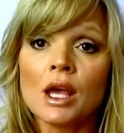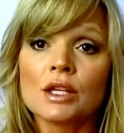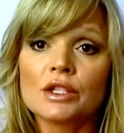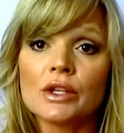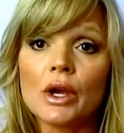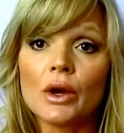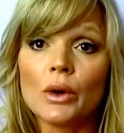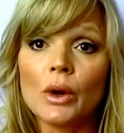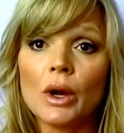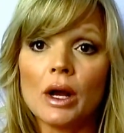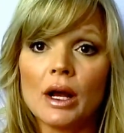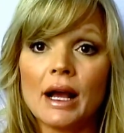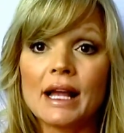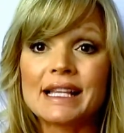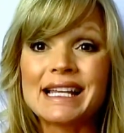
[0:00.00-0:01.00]
So
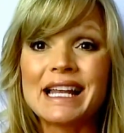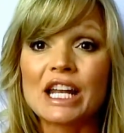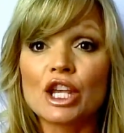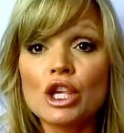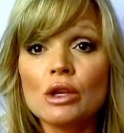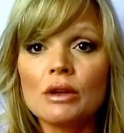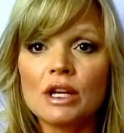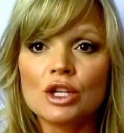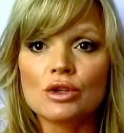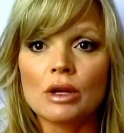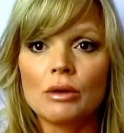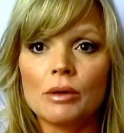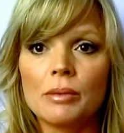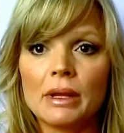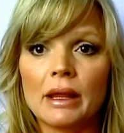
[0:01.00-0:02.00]
an acute
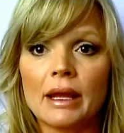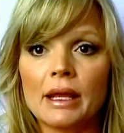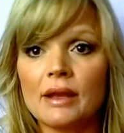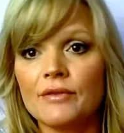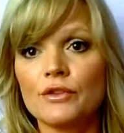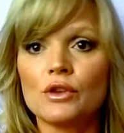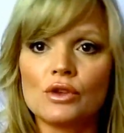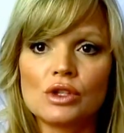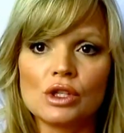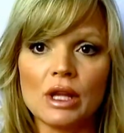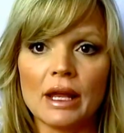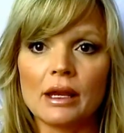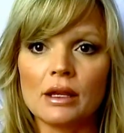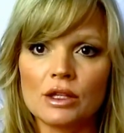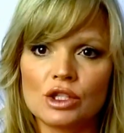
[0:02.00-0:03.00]
injury would be like if you
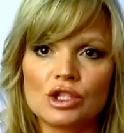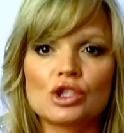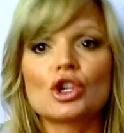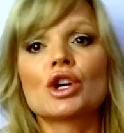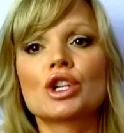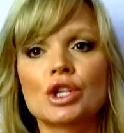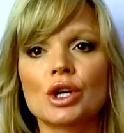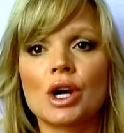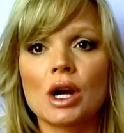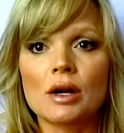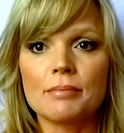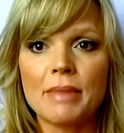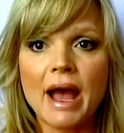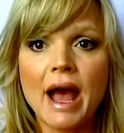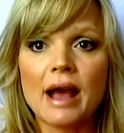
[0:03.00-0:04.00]
jerked your
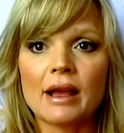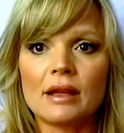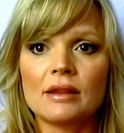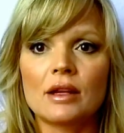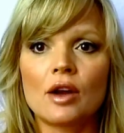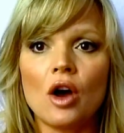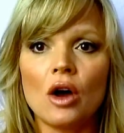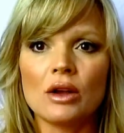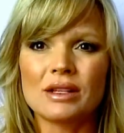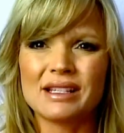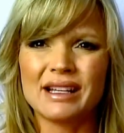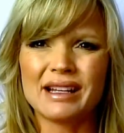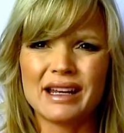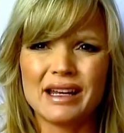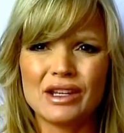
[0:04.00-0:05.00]
arm back and then all of a
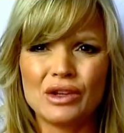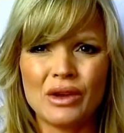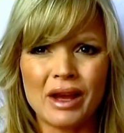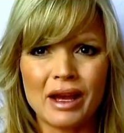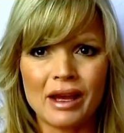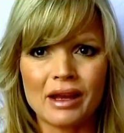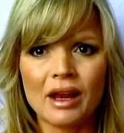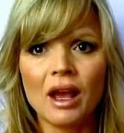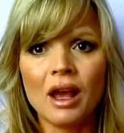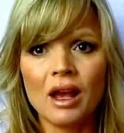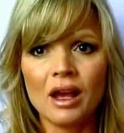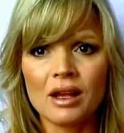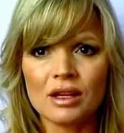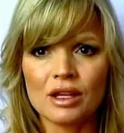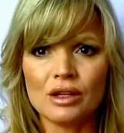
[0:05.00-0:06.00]
sudden you had
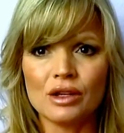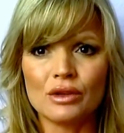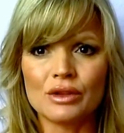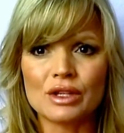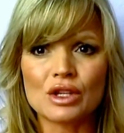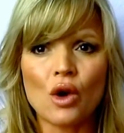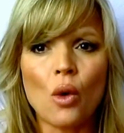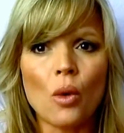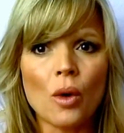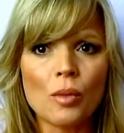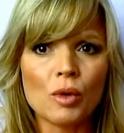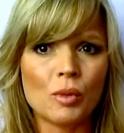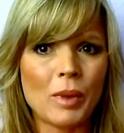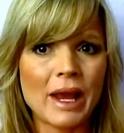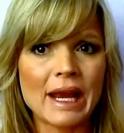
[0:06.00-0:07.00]
this
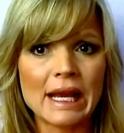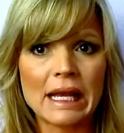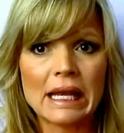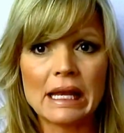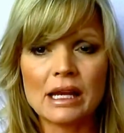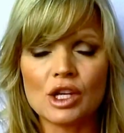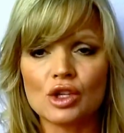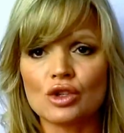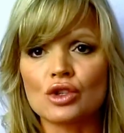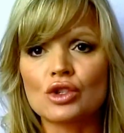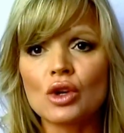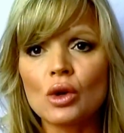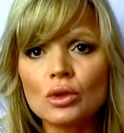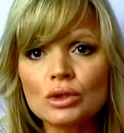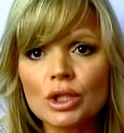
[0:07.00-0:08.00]
horrible pain in your
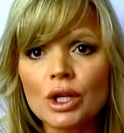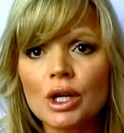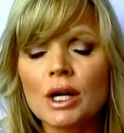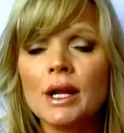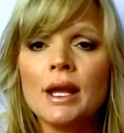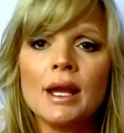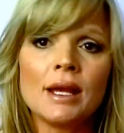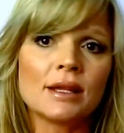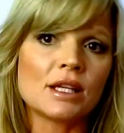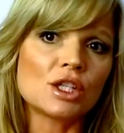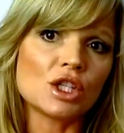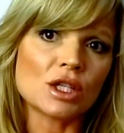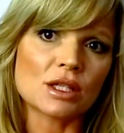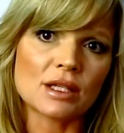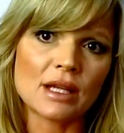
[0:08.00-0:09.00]
shoulder that
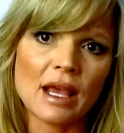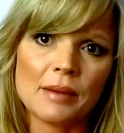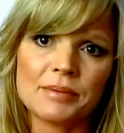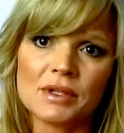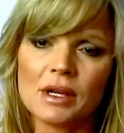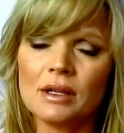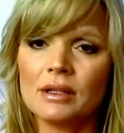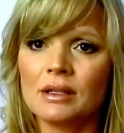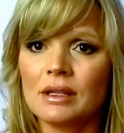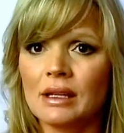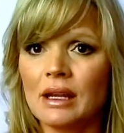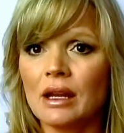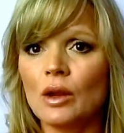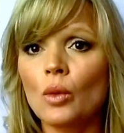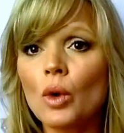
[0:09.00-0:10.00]
just kept on
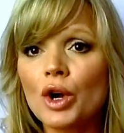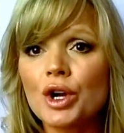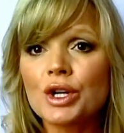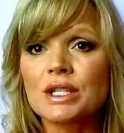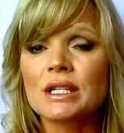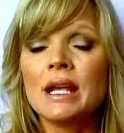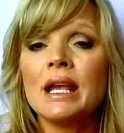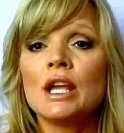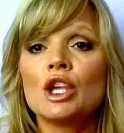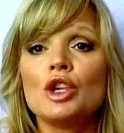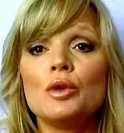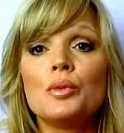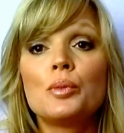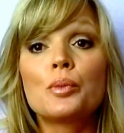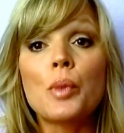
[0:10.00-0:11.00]
getting worse.
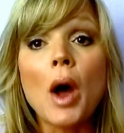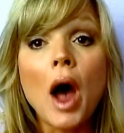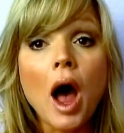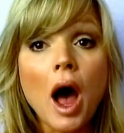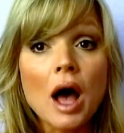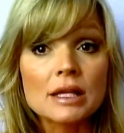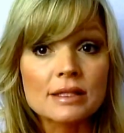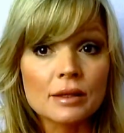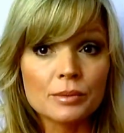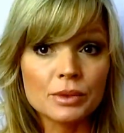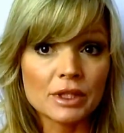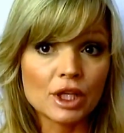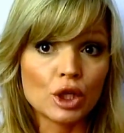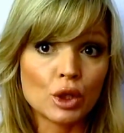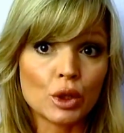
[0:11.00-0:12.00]
You
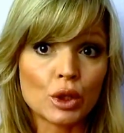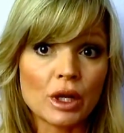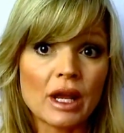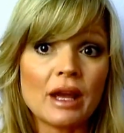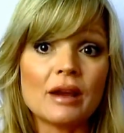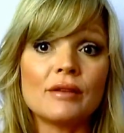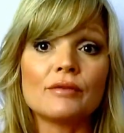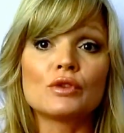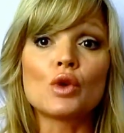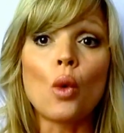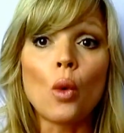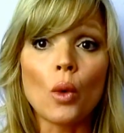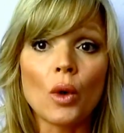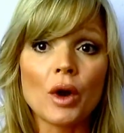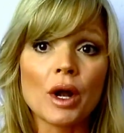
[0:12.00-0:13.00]
possibly could have
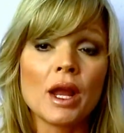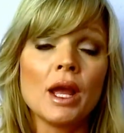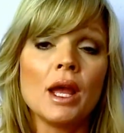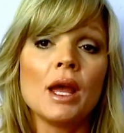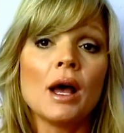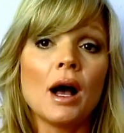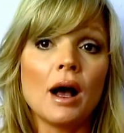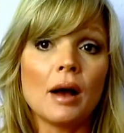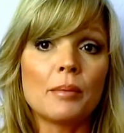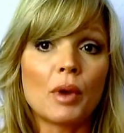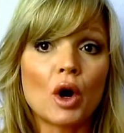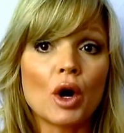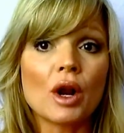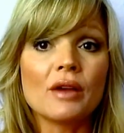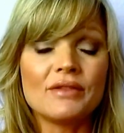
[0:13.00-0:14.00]
torn
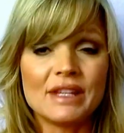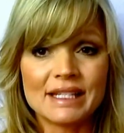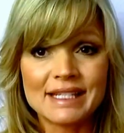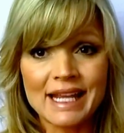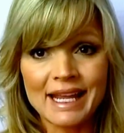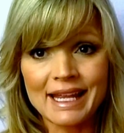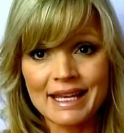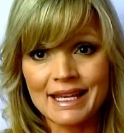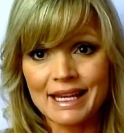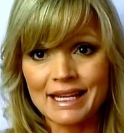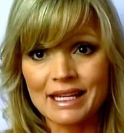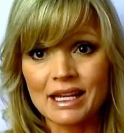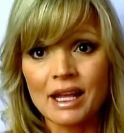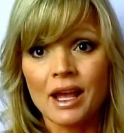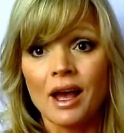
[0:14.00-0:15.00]
part of the
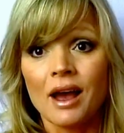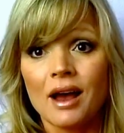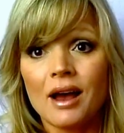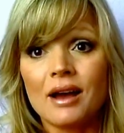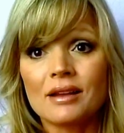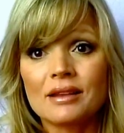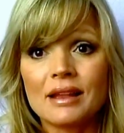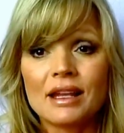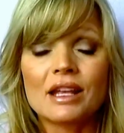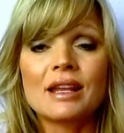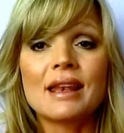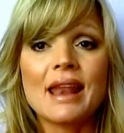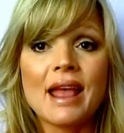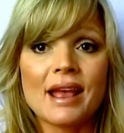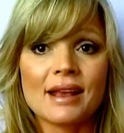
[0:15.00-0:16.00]
tendon that
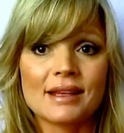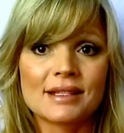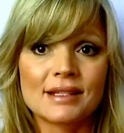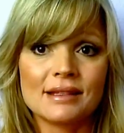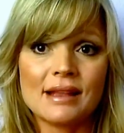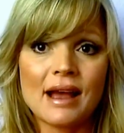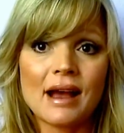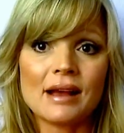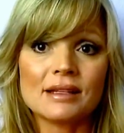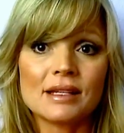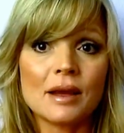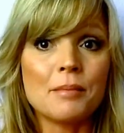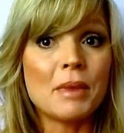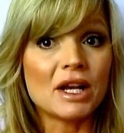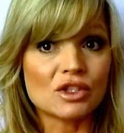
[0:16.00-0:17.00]
connects
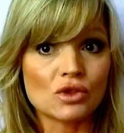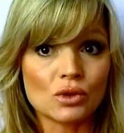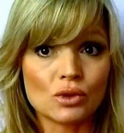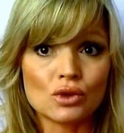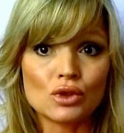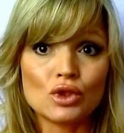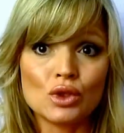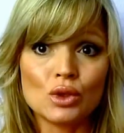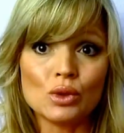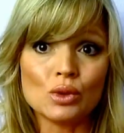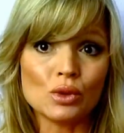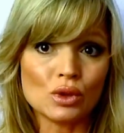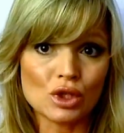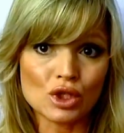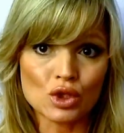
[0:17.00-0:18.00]
that muscle
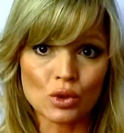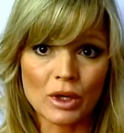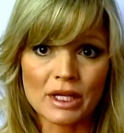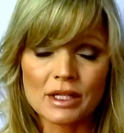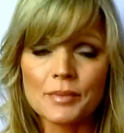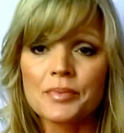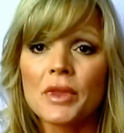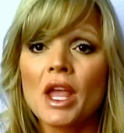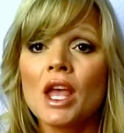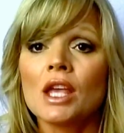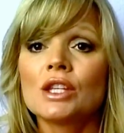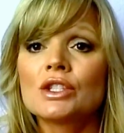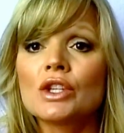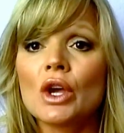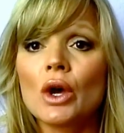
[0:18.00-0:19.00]
to the joint.
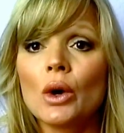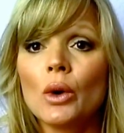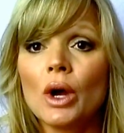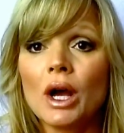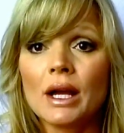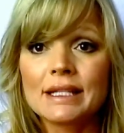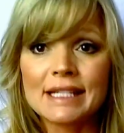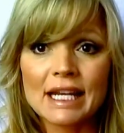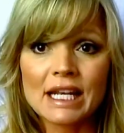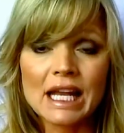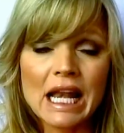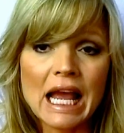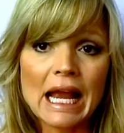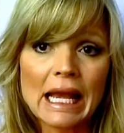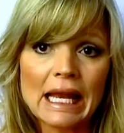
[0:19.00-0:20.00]
So
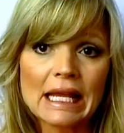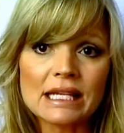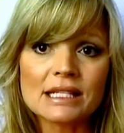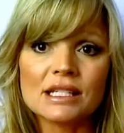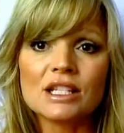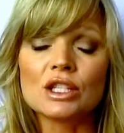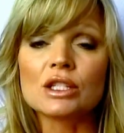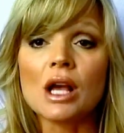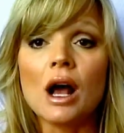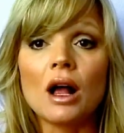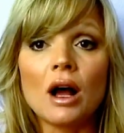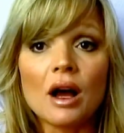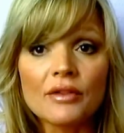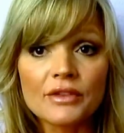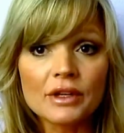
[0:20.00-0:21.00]
tendinitis is
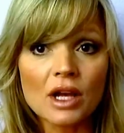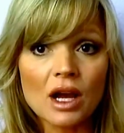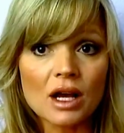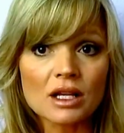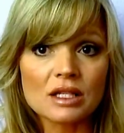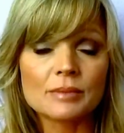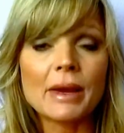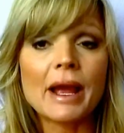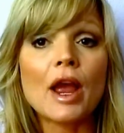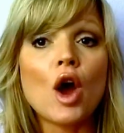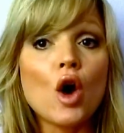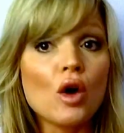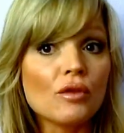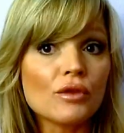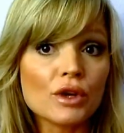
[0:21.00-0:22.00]
often caused by
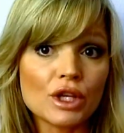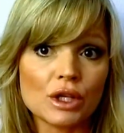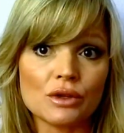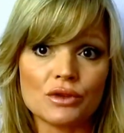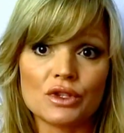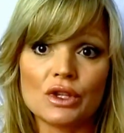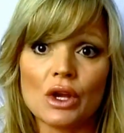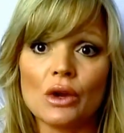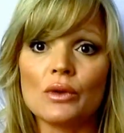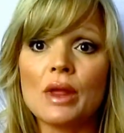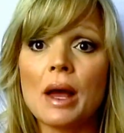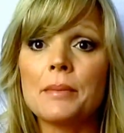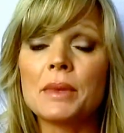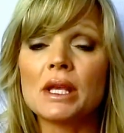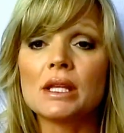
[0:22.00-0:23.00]
overuse, though.
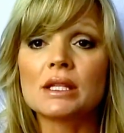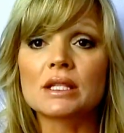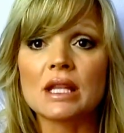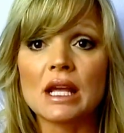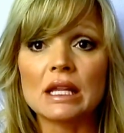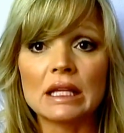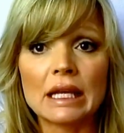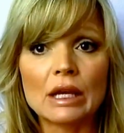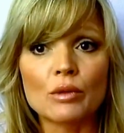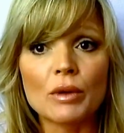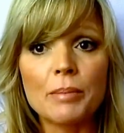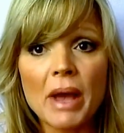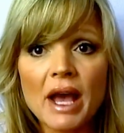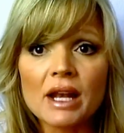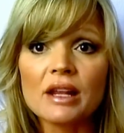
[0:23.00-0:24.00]
That means that
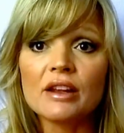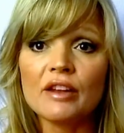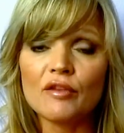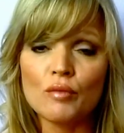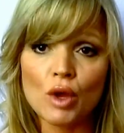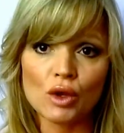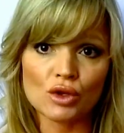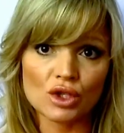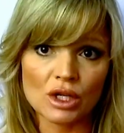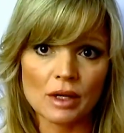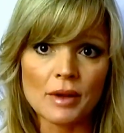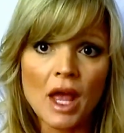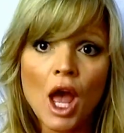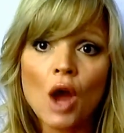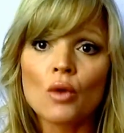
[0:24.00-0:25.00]
repetitive motion.